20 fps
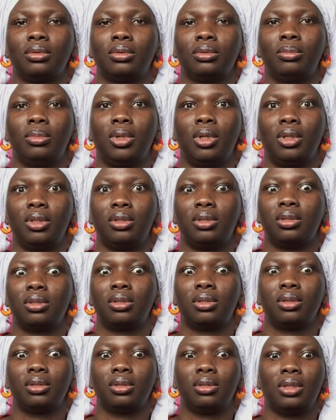but
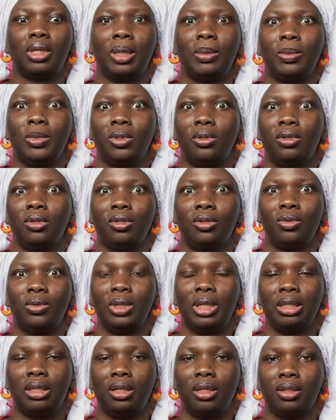I'm not gonna do
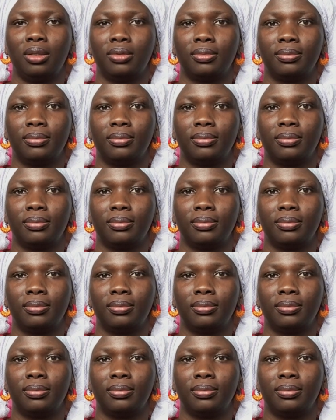nothing,